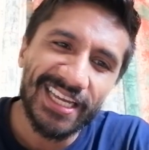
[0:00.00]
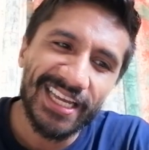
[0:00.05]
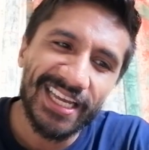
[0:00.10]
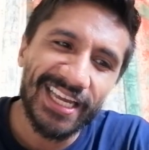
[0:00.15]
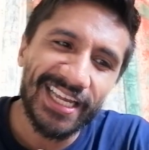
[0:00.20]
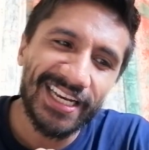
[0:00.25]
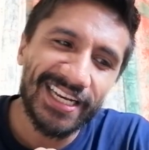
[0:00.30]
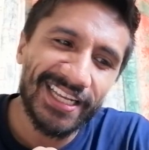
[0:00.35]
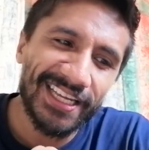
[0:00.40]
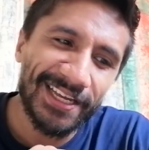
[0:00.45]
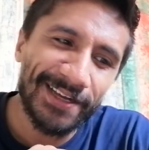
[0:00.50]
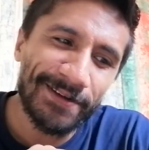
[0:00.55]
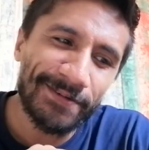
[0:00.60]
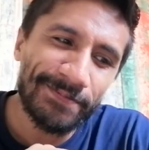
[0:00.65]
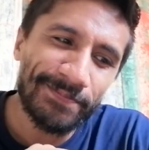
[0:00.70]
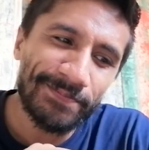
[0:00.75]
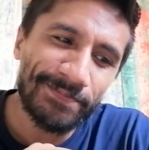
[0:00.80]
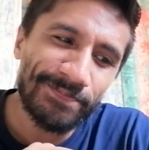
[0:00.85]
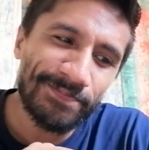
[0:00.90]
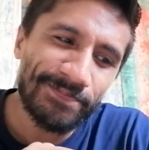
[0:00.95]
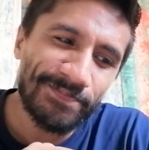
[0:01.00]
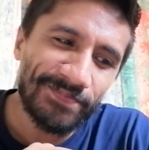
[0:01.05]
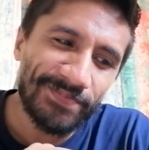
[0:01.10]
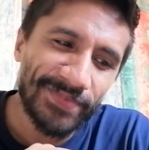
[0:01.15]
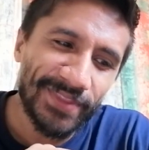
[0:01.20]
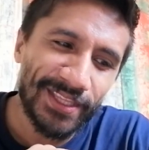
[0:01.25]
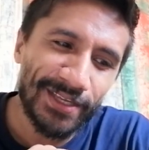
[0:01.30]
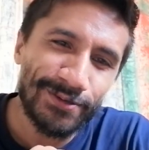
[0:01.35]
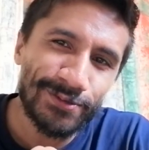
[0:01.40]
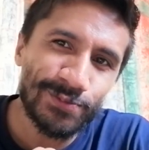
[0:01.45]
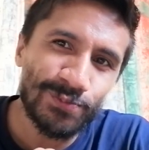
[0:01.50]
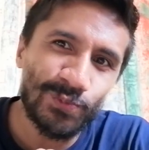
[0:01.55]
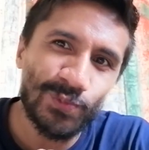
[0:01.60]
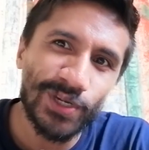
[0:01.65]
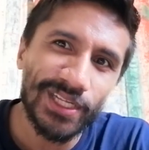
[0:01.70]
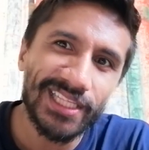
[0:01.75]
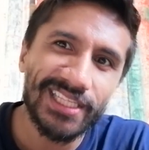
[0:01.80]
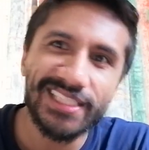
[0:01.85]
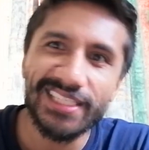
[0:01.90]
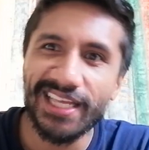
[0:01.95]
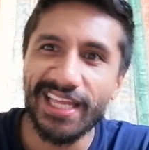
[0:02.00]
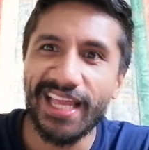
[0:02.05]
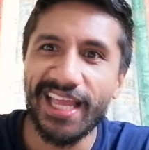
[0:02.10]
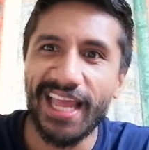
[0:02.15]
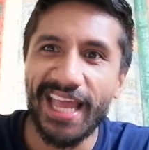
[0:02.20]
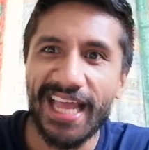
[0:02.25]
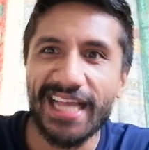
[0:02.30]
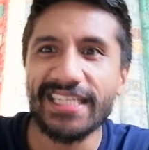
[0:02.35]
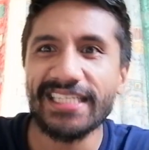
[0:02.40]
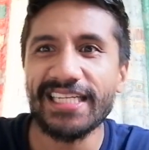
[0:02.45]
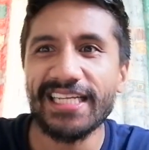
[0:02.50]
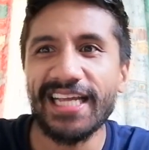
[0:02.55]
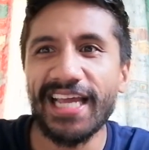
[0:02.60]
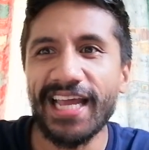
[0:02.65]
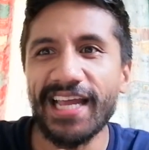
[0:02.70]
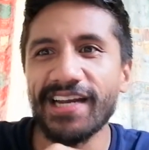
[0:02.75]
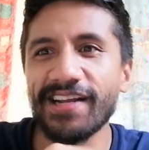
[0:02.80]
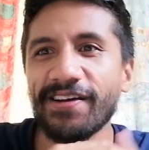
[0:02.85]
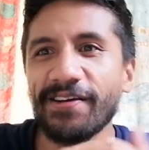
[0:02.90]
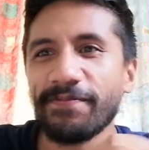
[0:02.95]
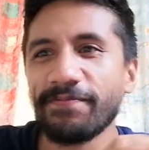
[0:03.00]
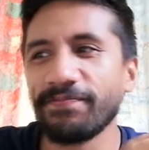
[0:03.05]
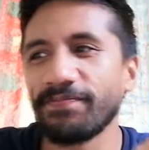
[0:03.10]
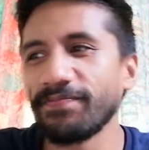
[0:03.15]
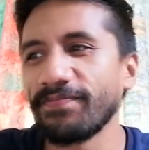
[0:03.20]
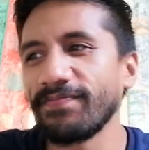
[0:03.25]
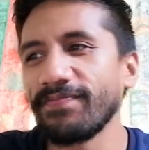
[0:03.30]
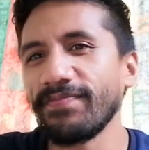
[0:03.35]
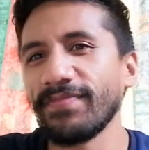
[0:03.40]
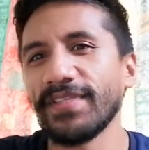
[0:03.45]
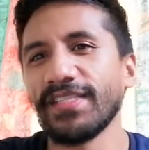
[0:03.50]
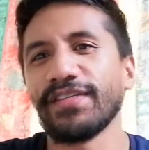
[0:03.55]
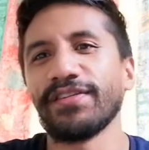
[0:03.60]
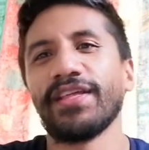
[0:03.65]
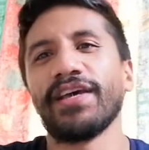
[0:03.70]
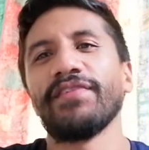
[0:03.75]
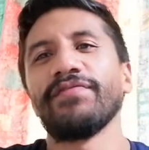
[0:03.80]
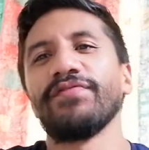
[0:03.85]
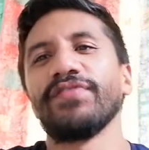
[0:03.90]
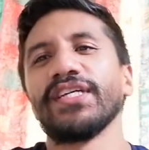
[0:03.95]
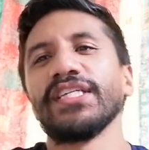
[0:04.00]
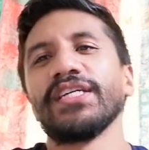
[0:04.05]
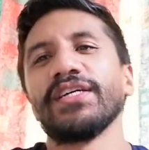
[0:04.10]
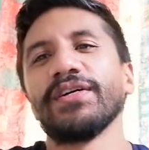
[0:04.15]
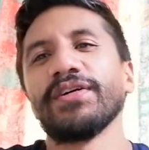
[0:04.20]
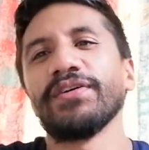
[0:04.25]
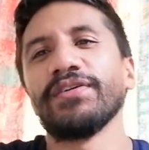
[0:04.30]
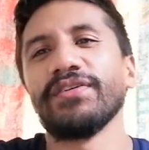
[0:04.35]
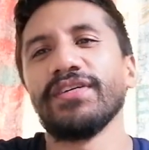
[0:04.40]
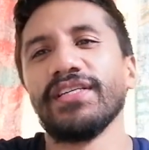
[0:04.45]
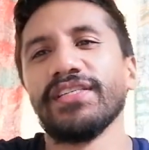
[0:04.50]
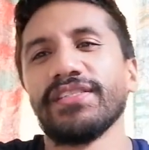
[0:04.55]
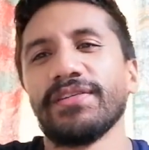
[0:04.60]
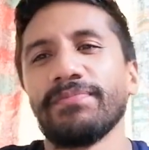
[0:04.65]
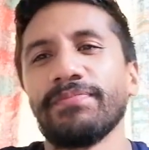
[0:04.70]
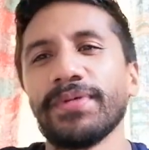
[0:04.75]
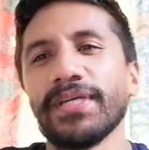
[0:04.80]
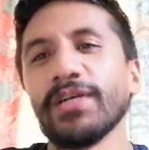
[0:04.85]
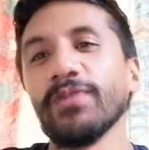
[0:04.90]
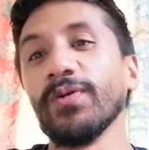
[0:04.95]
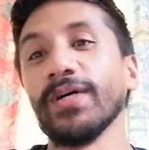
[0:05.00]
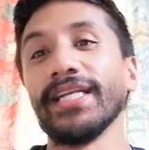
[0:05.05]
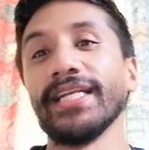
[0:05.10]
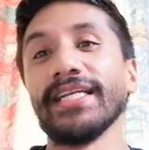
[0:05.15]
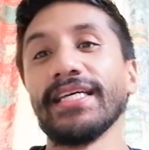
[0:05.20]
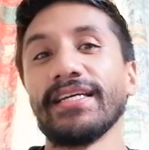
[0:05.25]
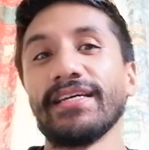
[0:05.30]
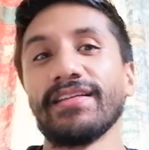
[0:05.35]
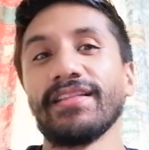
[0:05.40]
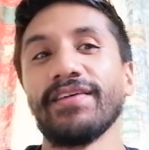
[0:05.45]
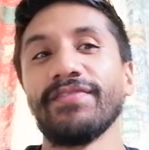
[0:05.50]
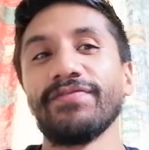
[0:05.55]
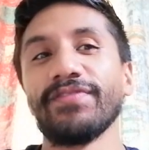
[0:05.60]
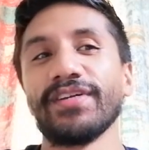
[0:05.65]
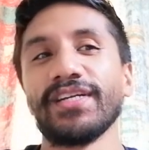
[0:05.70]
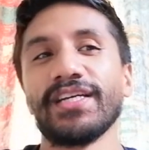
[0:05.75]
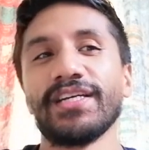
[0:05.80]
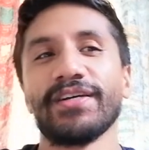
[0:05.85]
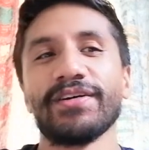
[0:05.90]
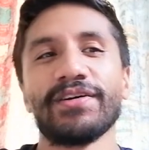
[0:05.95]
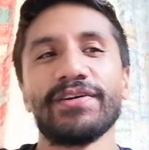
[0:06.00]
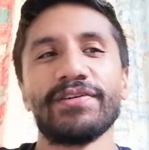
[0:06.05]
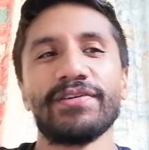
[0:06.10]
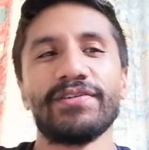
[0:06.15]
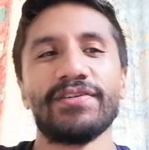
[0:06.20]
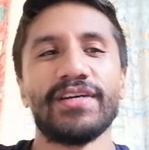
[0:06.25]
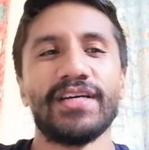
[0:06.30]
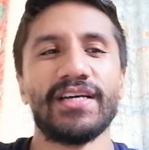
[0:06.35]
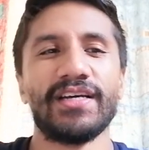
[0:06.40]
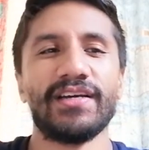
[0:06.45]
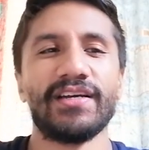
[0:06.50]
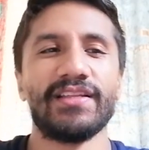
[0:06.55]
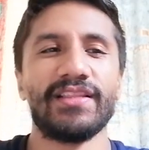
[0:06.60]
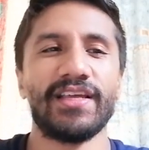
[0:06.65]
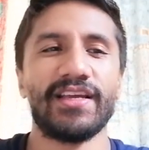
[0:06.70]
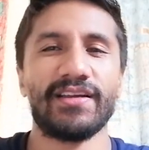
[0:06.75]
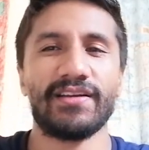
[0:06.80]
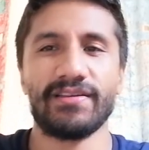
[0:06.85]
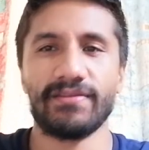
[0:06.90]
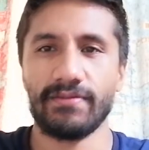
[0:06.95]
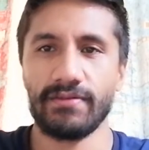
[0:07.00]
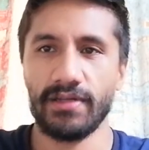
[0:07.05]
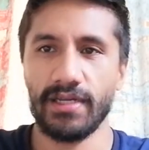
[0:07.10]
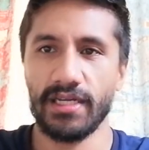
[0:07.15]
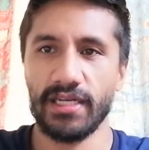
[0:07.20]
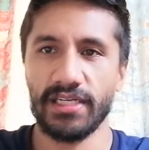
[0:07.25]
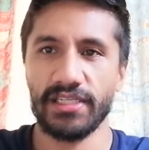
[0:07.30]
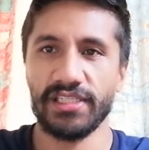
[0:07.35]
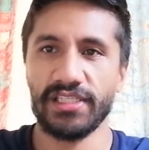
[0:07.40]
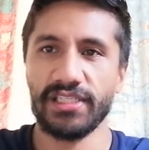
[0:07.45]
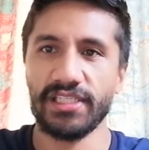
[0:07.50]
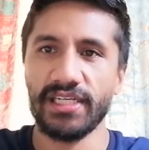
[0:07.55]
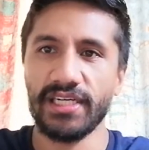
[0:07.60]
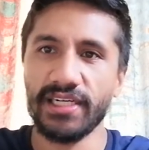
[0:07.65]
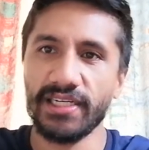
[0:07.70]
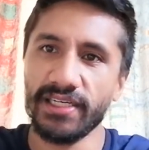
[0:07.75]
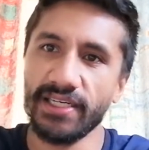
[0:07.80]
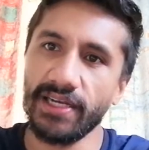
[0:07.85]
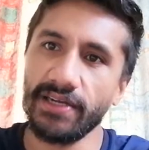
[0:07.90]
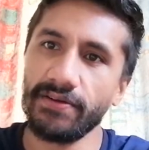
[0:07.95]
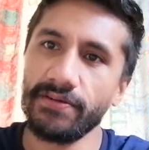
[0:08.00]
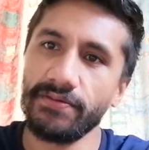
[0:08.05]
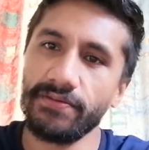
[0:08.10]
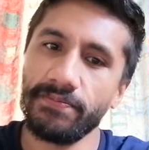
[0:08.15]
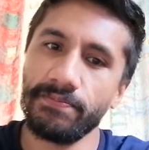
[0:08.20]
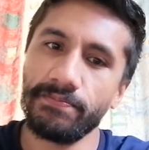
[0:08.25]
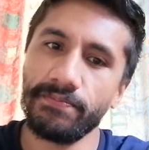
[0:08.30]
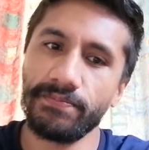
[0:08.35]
And those wins actually add up. So that video is a big win. That video that I shared out